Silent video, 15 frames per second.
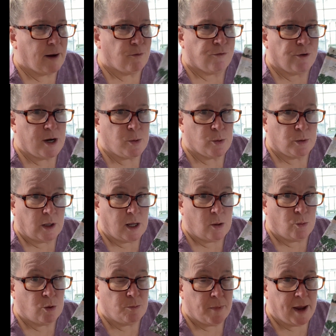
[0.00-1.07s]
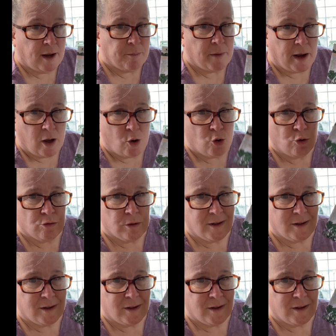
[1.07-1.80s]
frequently will make my own